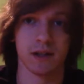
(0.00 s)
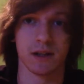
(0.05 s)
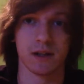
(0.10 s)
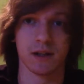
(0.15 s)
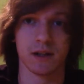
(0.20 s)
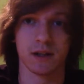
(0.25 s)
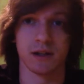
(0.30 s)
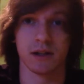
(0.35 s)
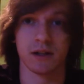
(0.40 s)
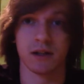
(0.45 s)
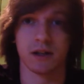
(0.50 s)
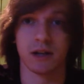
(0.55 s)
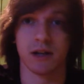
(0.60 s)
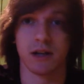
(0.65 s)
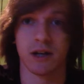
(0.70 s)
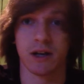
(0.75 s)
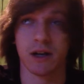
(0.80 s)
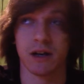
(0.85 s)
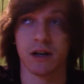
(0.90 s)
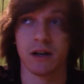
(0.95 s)
And
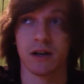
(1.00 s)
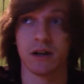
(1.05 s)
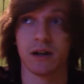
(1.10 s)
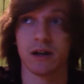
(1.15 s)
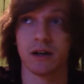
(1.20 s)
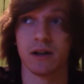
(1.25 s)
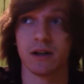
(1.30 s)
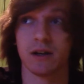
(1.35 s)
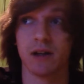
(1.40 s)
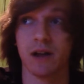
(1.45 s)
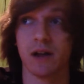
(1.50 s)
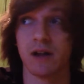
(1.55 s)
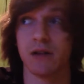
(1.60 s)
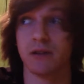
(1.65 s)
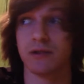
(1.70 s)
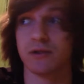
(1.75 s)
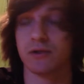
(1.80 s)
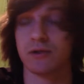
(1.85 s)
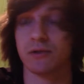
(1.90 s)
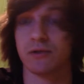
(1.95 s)
yeah,
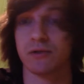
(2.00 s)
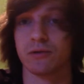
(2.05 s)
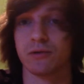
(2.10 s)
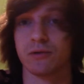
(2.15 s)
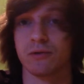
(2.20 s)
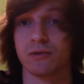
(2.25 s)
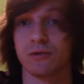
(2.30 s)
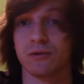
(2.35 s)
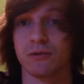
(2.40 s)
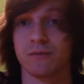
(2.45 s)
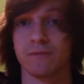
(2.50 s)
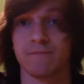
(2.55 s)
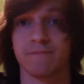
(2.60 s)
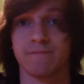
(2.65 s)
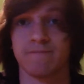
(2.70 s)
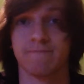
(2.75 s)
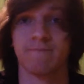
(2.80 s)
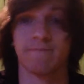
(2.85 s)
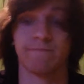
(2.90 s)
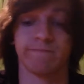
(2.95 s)
so
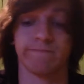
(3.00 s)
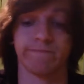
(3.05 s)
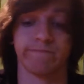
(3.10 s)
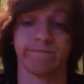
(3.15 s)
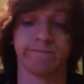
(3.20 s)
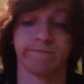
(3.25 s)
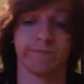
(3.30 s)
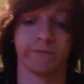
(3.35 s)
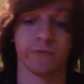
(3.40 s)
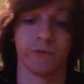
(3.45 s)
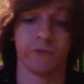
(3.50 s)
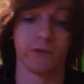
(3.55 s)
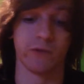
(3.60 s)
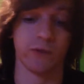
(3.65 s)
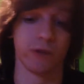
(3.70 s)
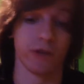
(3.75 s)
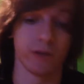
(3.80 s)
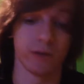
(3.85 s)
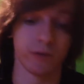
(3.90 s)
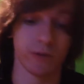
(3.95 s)
if you
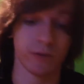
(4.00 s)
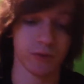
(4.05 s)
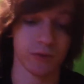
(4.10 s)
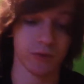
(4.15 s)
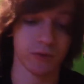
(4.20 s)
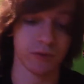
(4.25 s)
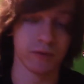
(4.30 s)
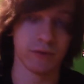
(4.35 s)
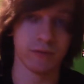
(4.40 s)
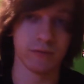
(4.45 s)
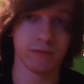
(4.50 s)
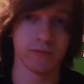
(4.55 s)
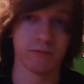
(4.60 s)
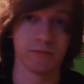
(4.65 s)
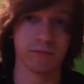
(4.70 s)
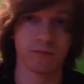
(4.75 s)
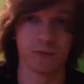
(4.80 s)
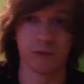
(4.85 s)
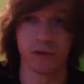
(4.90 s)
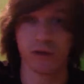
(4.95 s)
like what I'm doing
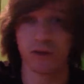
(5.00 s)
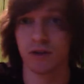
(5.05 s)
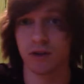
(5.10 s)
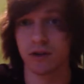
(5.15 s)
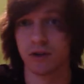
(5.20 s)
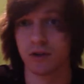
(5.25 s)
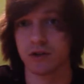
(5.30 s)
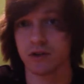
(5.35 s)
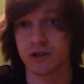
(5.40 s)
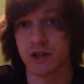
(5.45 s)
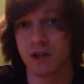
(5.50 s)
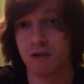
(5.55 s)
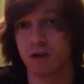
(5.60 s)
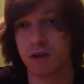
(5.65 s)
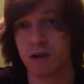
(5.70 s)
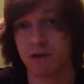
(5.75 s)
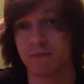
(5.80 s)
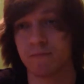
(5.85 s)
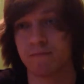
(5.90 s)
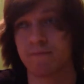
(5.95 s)
with
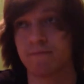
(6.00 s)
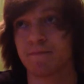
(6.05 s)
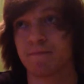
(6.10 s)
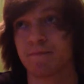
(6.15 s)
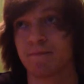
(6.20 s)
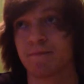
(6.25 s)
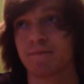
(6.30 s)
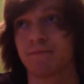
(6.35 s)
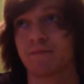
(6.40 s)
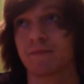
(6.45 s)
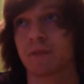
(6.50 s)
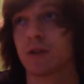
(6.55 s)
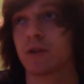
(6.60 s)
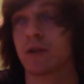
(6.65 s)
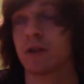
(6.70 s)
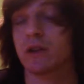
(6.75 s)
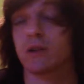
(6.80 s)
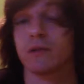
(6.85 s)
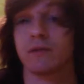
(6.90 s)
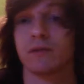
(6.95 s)
Jerry, go
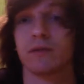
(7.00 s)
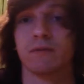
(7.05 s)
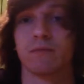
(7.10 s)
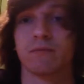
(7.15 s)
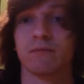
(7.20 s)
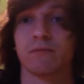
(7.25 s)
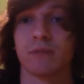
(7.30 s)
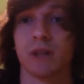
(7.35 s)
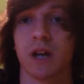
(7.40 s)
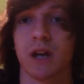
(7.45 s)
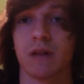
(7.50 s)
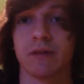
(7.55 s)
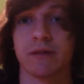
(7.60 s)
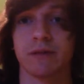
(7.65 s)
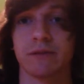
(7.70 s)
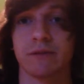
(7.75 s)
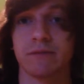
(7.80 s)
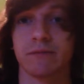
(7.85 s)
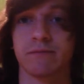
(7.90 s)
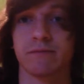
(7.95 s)
ahead and comment,
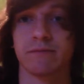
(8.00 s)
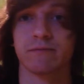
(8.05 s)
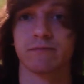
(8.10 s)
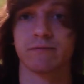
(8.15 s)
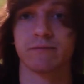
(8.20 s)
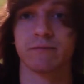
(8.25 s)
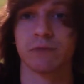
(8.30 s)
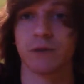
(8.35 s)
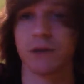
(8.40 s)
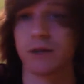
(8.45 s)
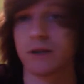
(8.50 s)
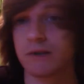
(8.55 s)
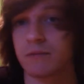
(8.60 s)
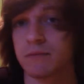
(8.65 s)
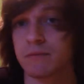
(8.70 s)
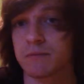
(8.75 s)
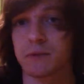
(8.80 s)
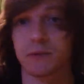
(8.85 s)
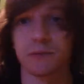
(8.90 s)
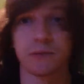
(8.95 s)
rate,
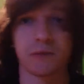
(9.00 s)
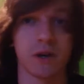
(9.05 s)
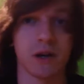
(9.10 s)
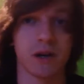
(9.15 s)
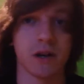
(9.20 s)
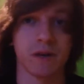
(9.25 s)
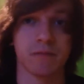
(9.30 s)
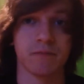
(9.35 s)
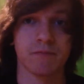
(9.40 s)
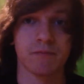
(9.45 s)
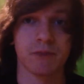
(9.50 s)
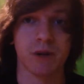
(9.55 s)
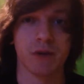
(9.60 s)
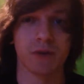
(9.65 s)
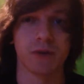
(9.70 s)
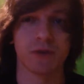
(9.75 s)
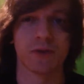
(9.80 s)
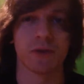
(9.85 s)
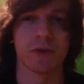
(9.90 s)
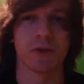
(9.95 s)
subscribe. I don't know
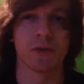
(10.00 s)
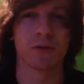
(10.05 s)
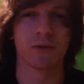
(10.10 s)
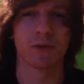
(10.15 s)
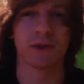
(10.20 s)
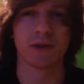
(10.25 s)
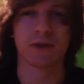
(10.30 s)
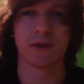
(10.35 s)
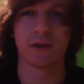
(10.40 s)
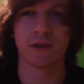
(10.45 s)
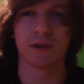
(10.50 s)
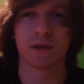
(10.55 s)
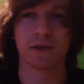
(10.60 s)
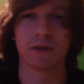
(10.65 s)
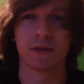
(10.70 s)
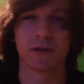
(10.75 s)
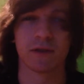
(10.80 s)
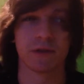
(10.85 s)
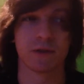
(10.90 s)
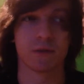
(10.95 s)
if that whole rate thing
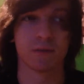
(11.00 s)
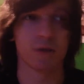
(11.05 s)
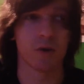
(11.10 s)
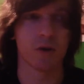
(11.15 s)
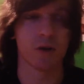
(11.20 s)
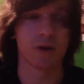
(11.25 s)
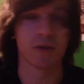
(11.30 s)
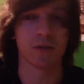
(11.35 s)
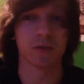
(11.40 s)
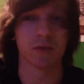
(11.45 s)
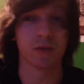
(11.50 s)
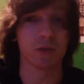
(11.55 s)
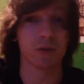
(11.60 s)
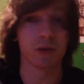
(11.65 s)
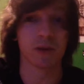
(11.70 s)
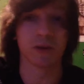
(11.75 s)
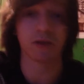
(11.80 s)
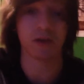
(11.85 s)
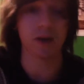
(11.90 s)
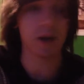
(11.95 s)
even works, but
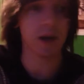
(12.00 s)
whatever.